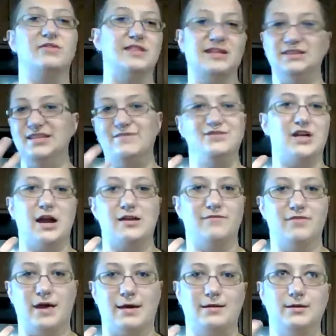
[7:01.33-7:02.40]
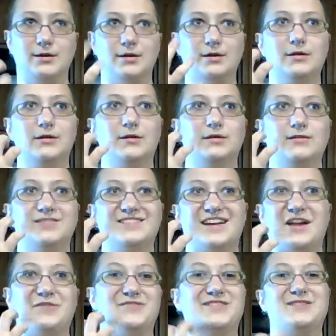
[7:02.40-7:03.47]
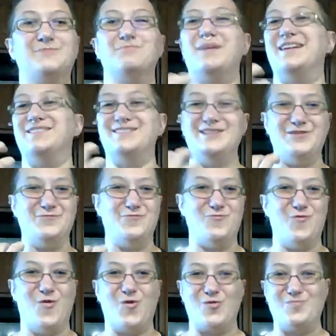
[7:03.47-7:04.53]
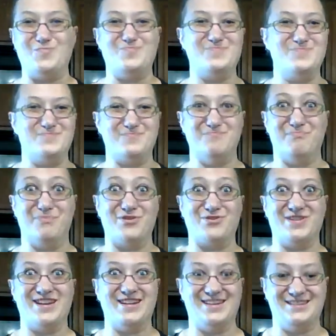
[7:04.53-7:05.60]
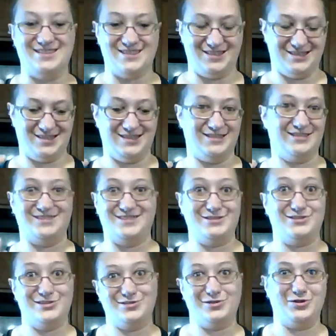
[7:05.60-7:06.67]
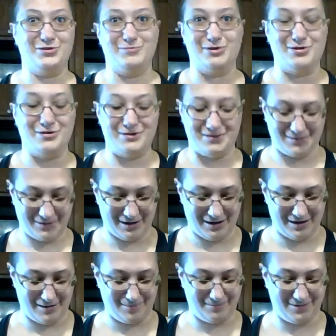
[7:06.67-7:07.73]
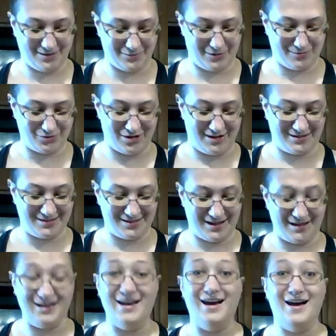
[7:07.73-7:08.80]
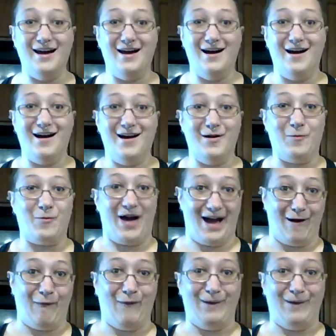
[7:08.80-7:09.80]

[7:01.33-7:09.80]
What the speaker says: That leaves kind of that kind of spicy, warm burniness that is a good burn, is what I'm trying to say. Wow.